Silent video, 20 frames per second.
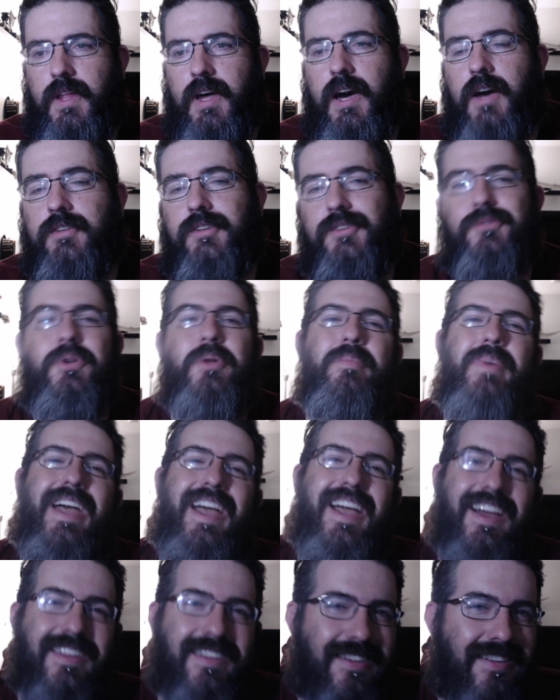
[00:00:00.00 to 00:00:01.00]
I was also in a
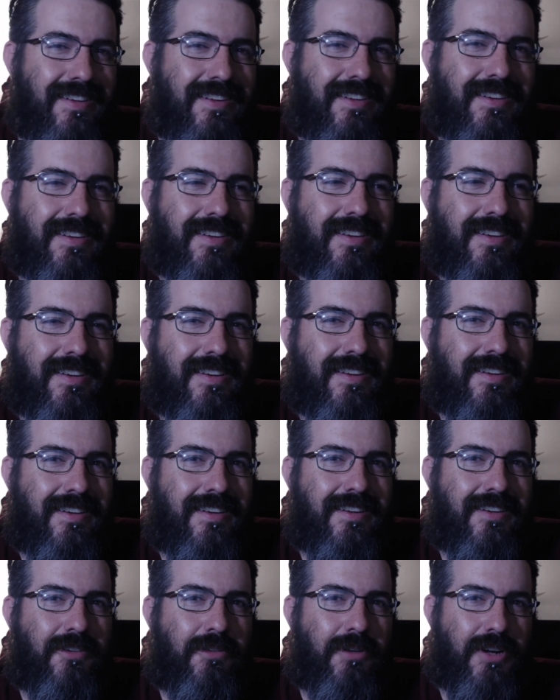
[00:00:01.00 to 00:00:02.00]
band
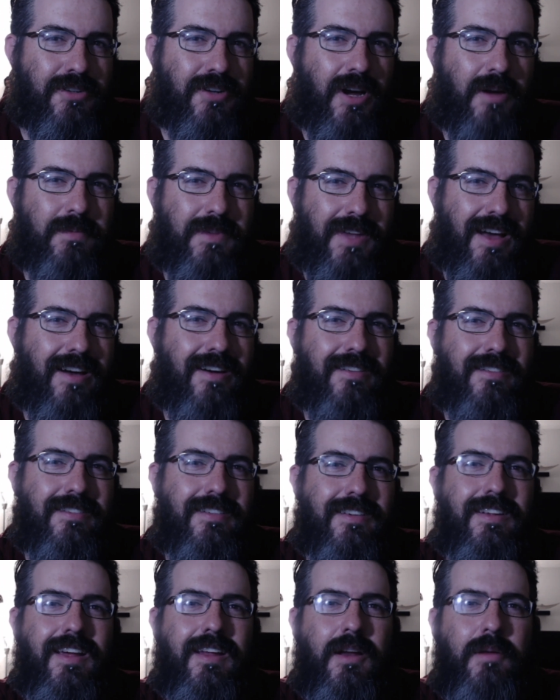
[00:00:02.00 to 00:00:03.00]
when I dropped out,
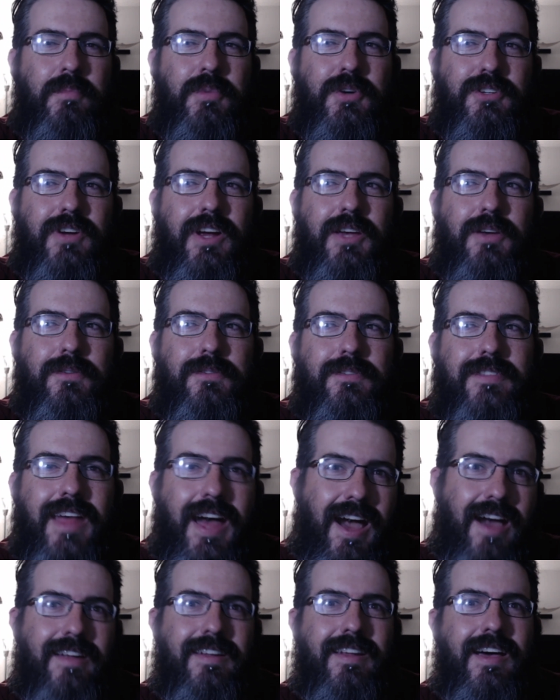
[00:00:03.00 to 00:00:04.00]
and I'm pretty sure I used
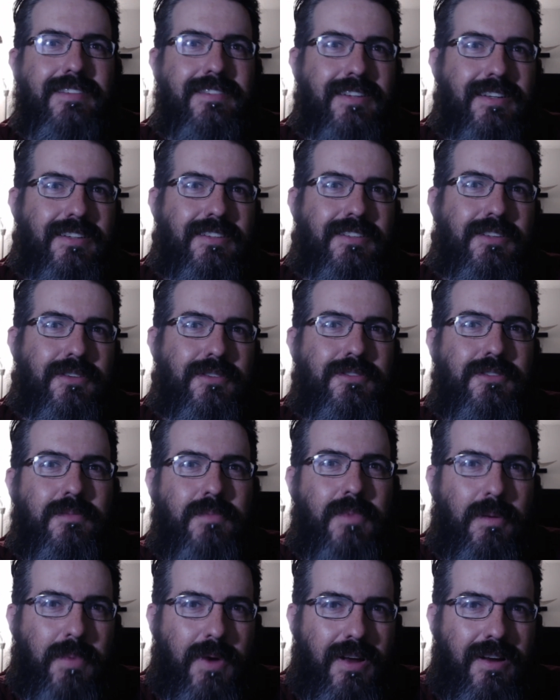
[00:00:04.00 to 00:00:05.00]
that as an excuse to
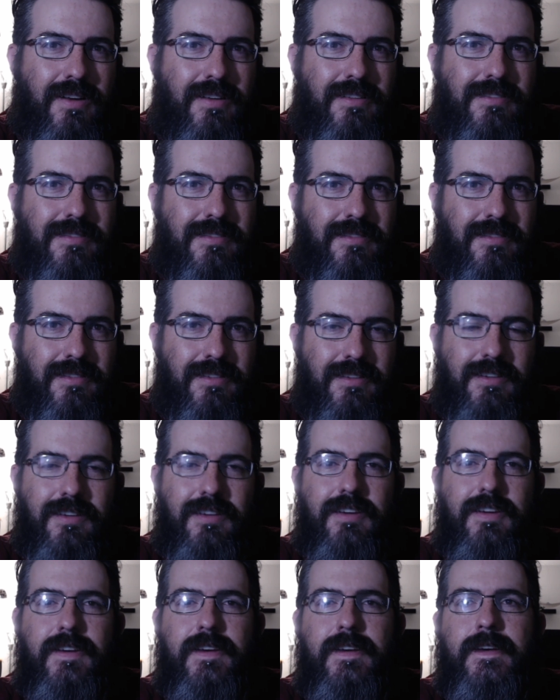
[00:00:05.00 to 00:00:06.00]
my parents.
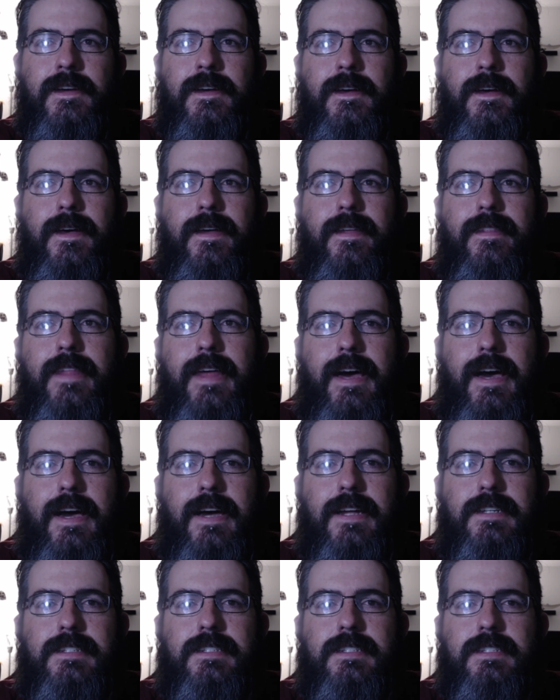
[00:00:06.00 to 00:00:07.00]

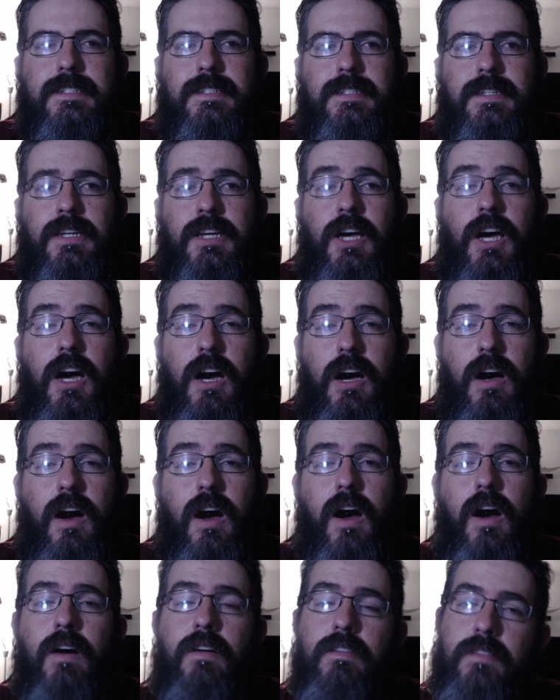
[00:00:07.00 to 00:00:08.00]
That,
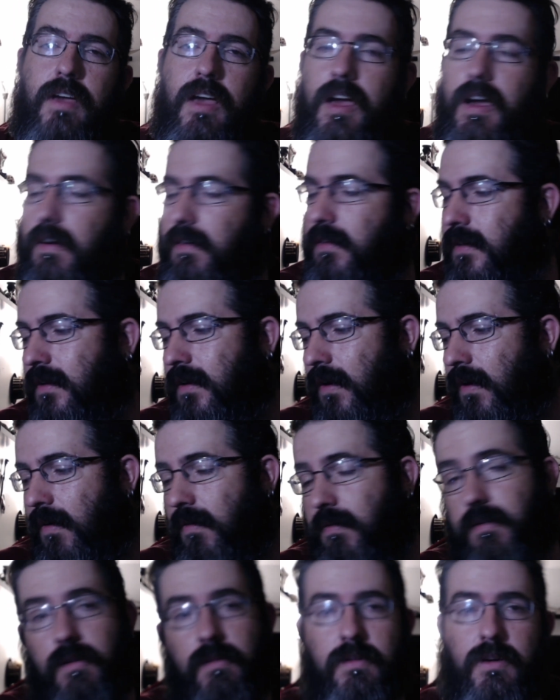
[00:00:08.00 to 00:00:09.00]
oh man,
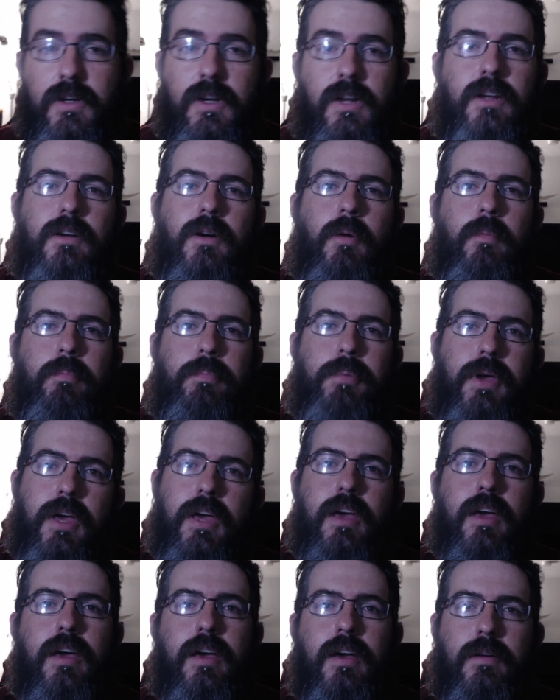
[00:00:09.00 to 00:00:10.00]
well, we're gonna go
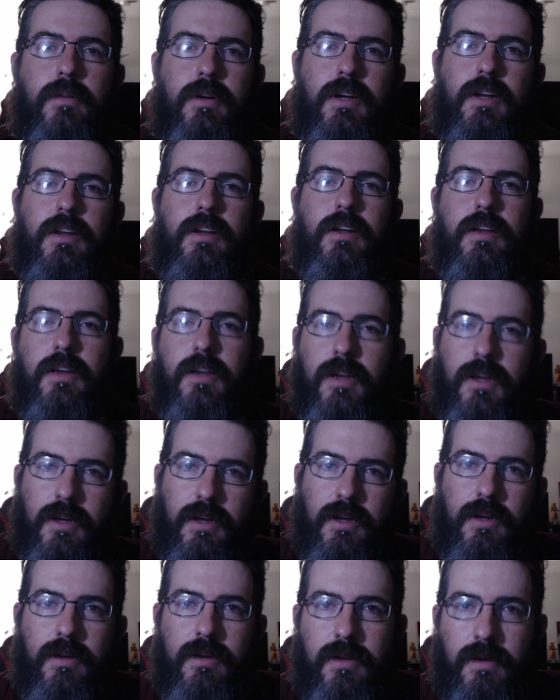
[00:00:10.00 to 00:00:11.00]
big.
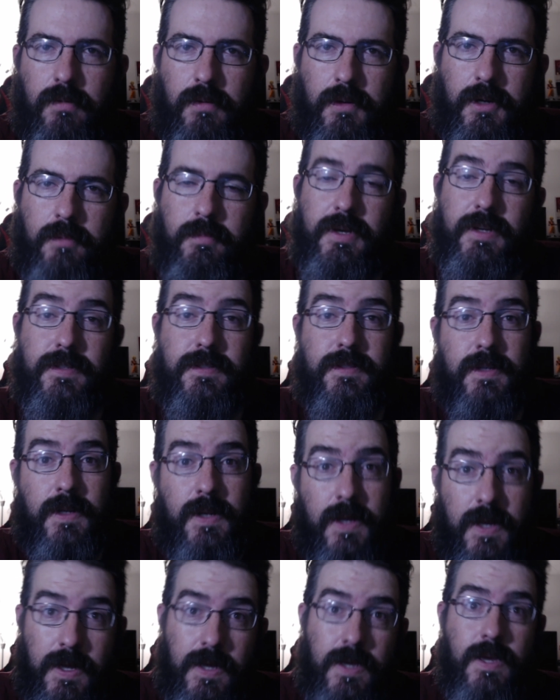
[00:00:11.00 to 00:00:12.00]
We're gonna make
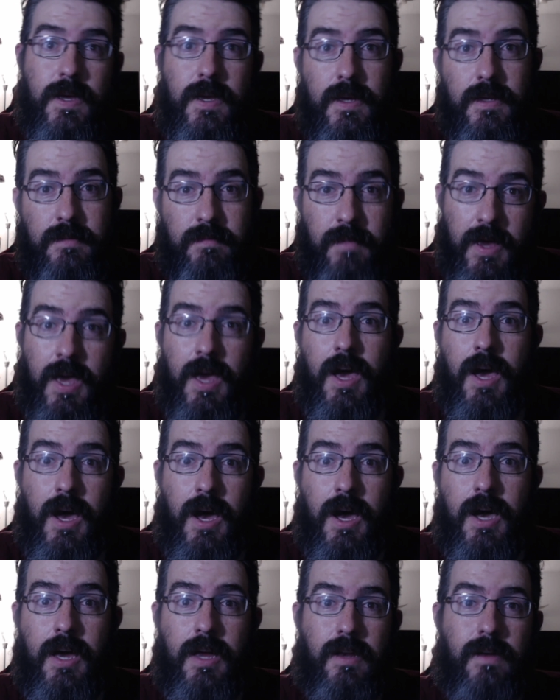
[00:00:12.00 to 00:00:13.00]
CDs,
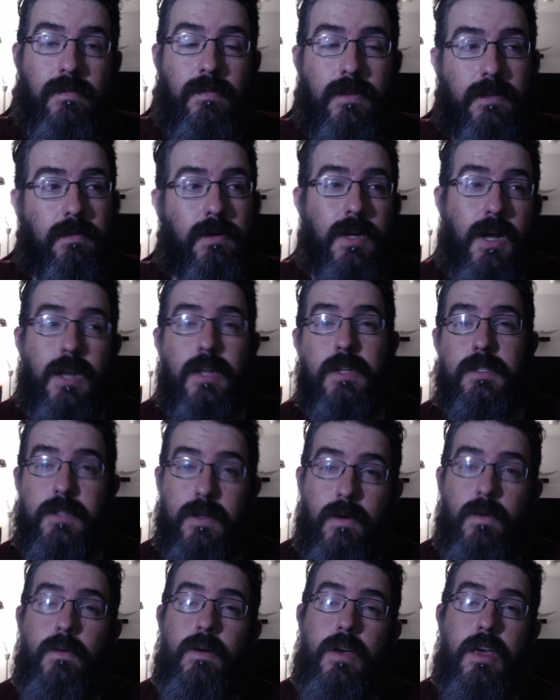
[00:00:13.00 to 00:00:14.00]
man. We're gonna
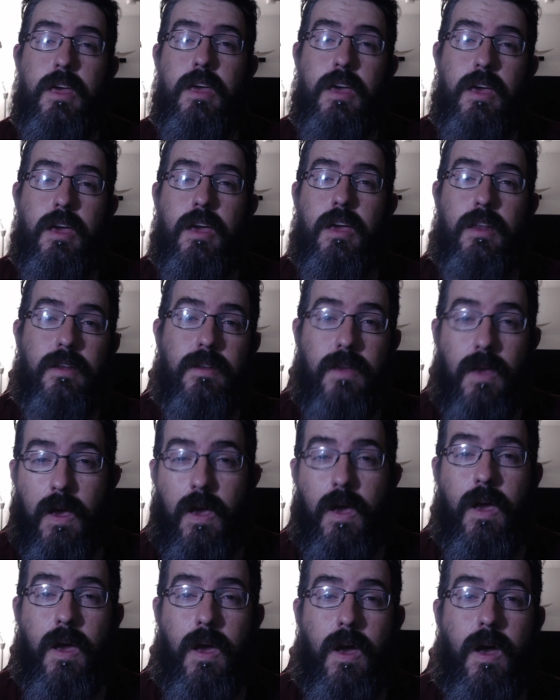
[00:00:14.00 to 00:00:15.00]
do it.
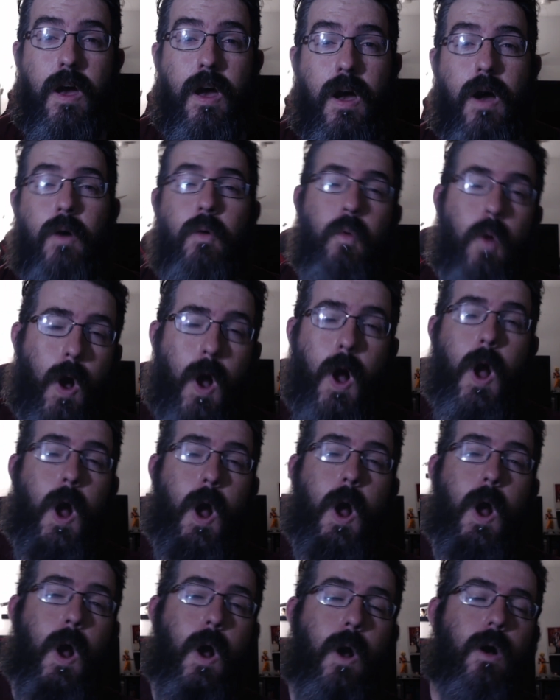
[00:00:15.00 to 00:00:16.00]
Yeah,
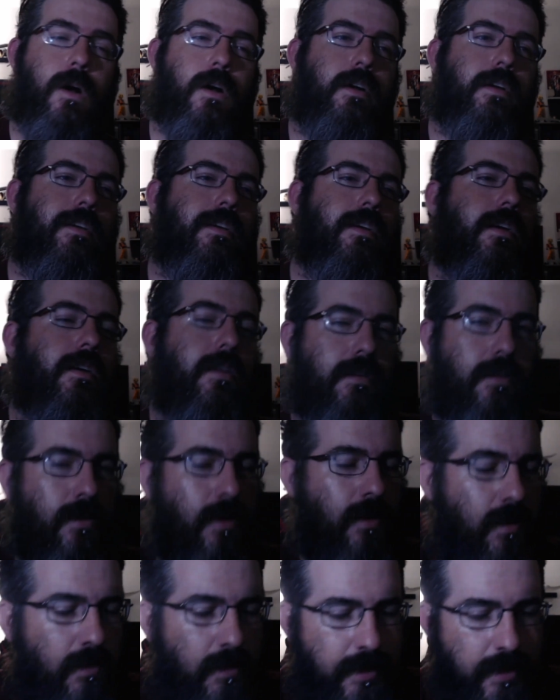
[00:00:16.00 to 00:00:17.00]
whoa. Yeah,
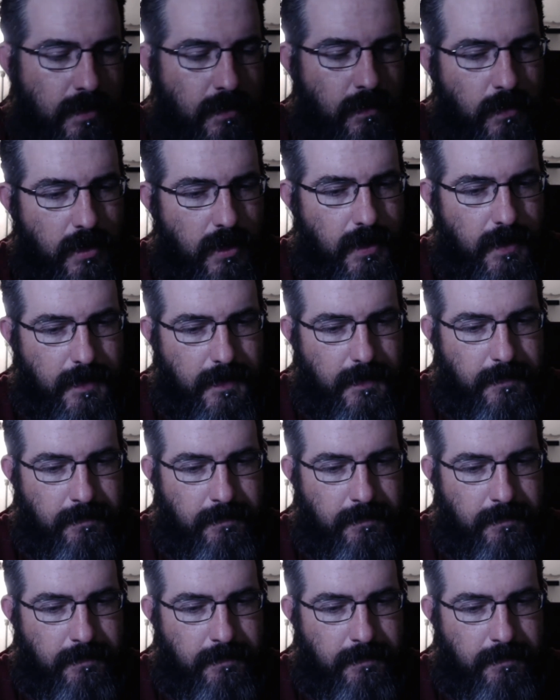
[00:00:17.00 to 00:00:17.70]
no, it didn't work.